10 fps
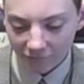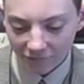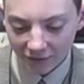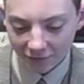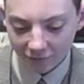
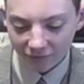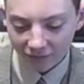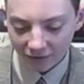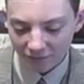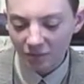face, looks
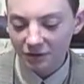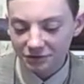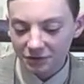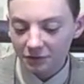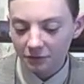like he's
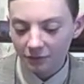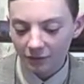punching you